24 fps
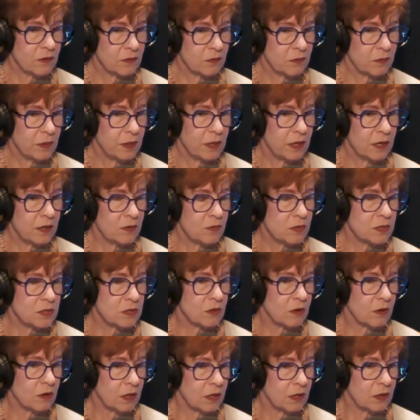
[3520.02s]
when I was
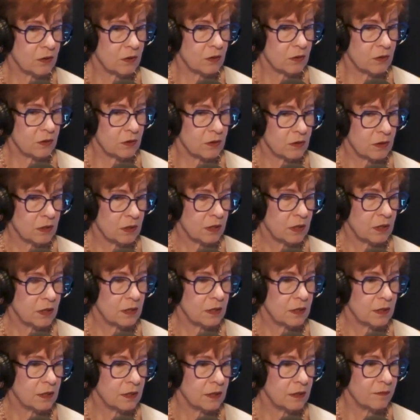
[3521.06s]
auditor.
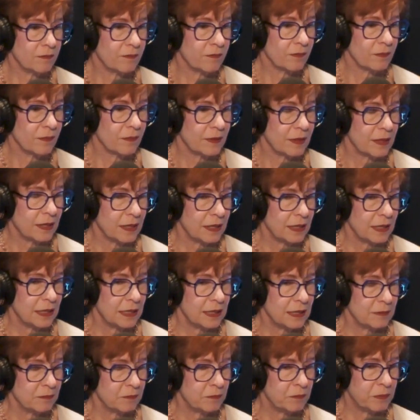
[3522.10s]
Um
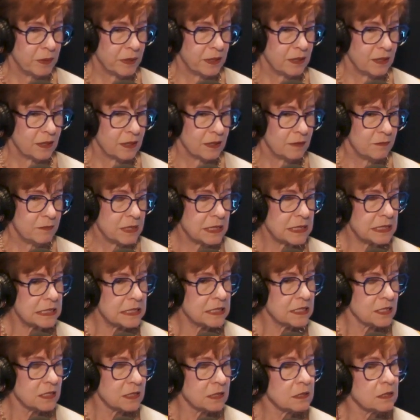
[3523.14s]
but I'm such
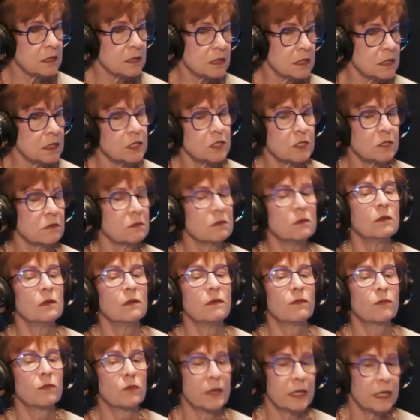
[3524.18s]
a little control
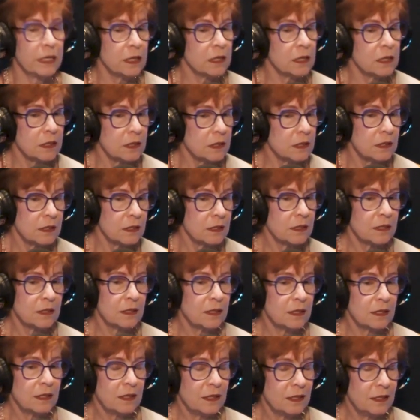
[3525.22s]
freak. Mm.
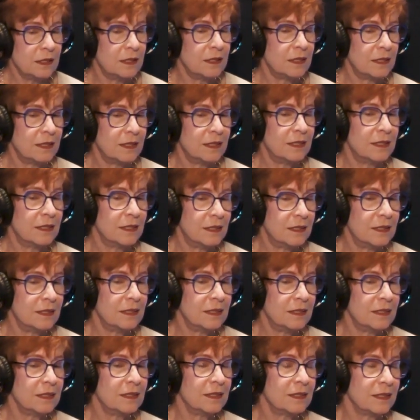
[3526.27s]
Uh, I get
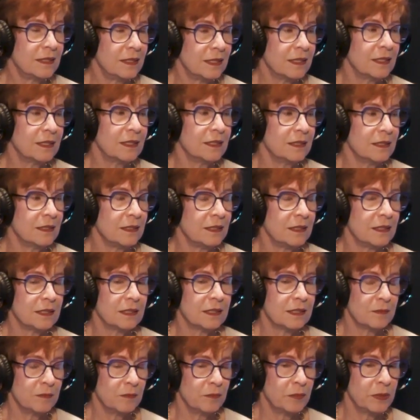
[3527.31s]
that. The, yeah,
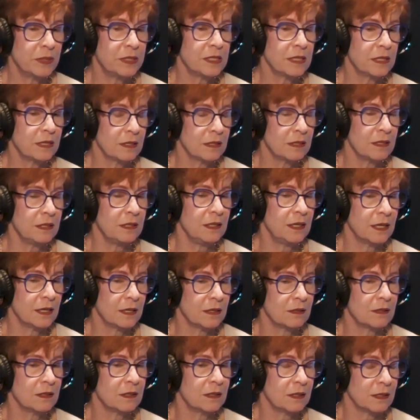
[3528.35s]
I get particularly it.
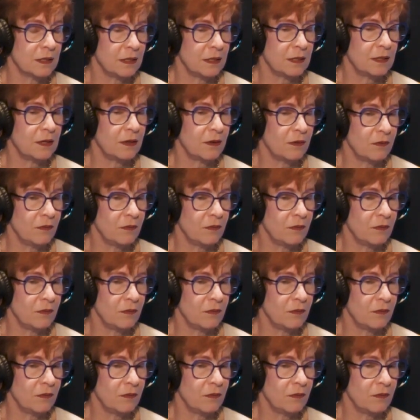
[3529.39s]
now that I, you know,